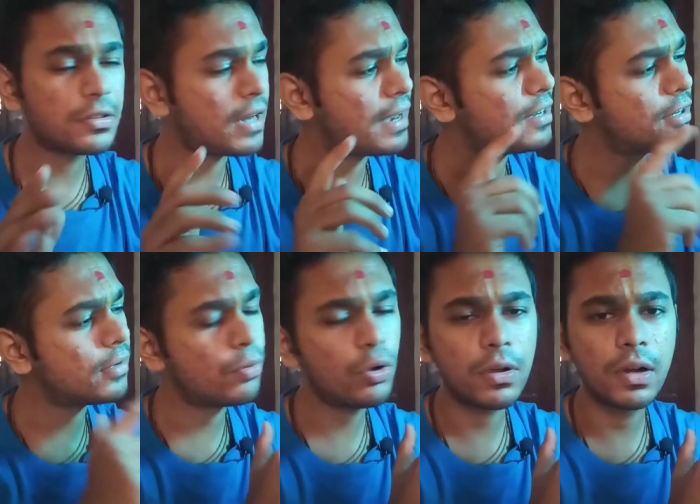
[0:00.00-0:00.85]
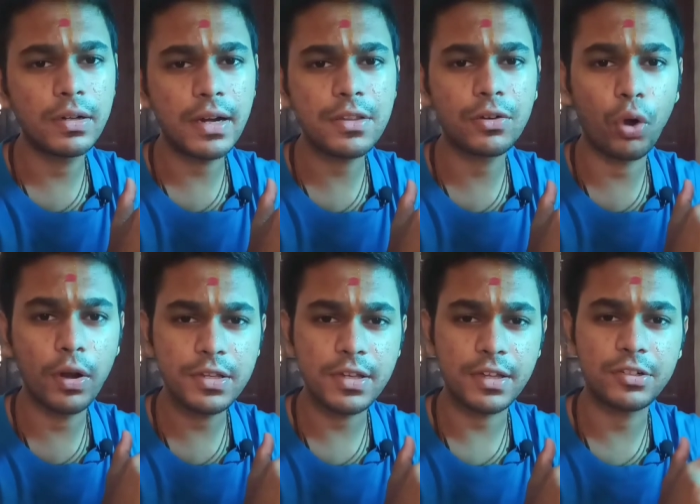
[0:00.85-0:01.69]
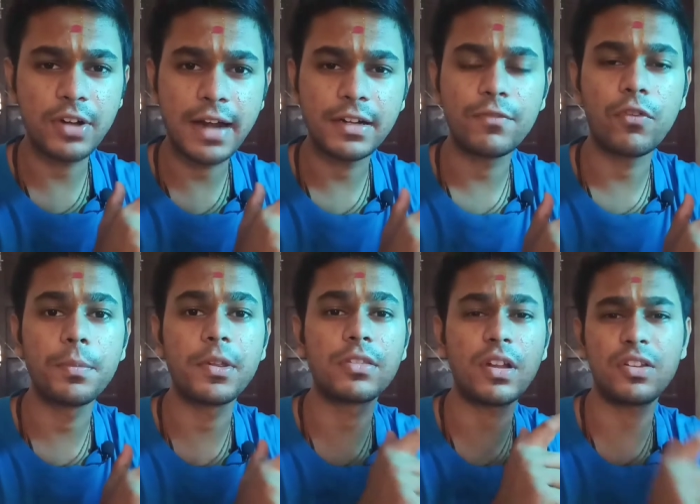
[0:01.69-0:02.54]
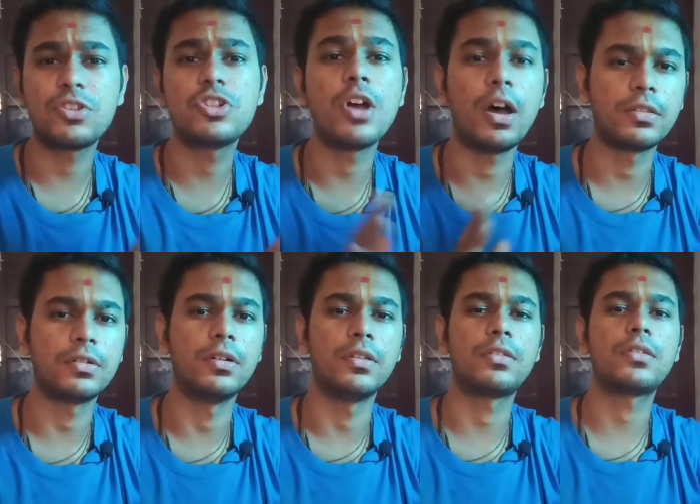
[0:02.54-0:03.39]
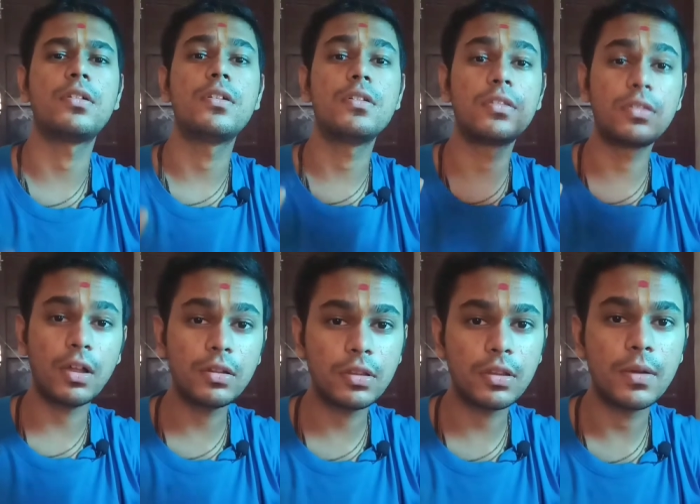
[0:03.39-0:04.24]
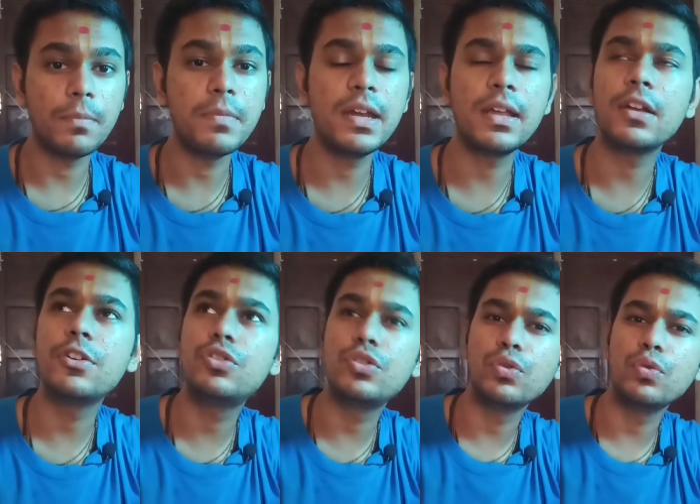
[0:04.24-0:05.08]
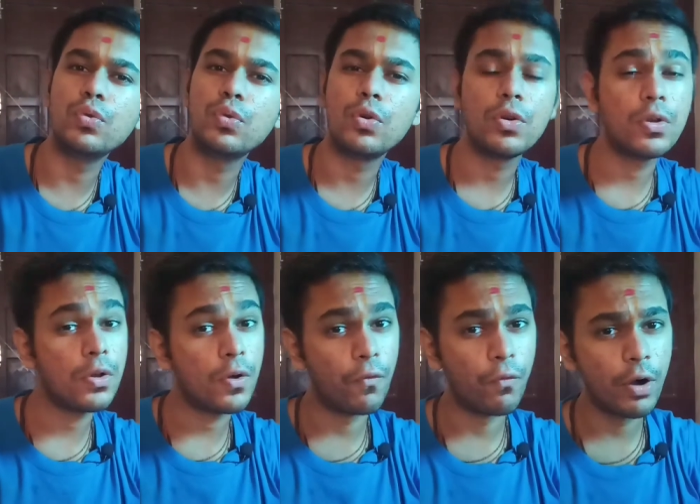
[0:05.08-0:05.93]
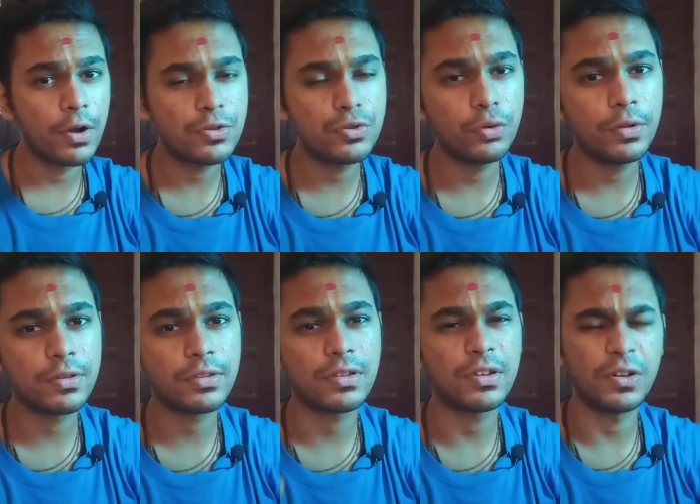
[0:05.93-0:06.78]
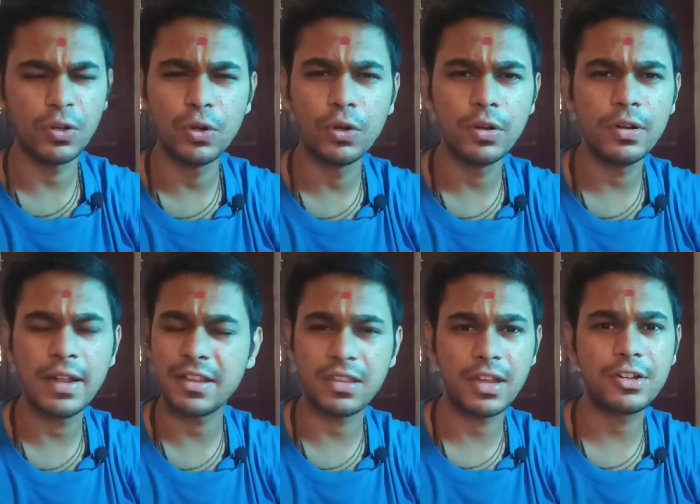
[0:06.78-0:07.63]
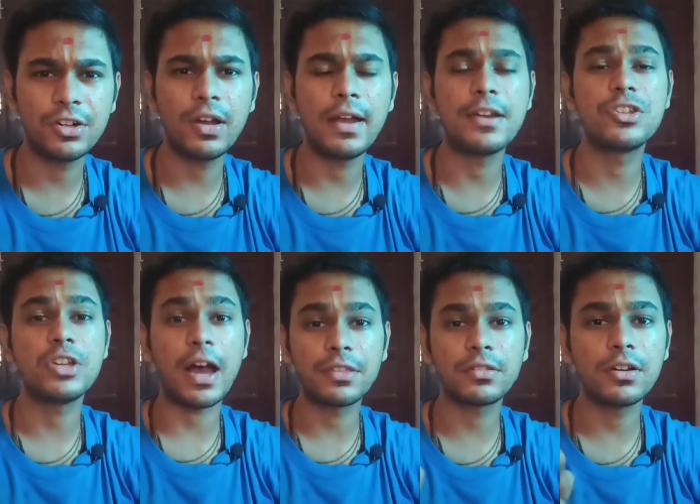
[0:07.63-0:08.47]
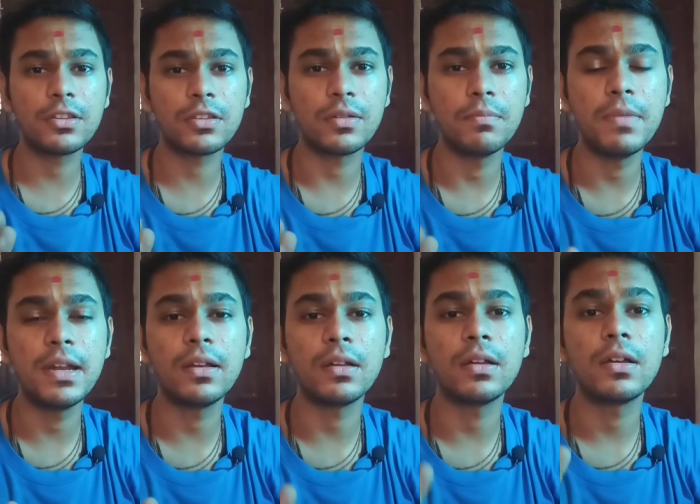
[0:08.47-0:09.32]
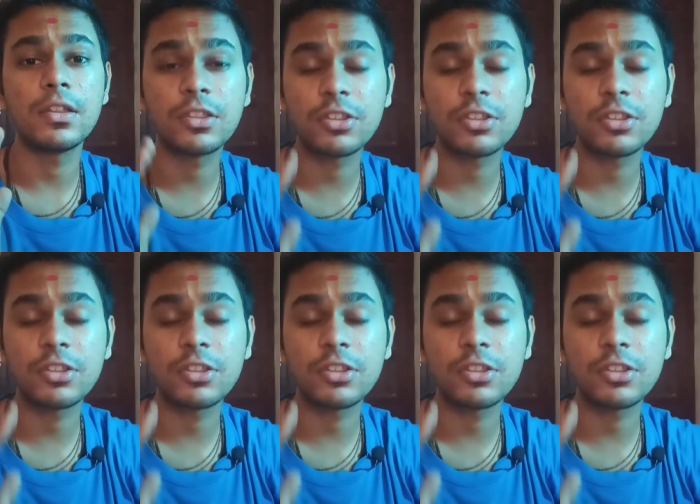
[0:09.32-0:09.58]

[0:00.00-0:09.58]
tiny little book contains knowledge extracted from the Sat Shastras. Sat meaning true, virtuous, good, etc., and Shastras meaning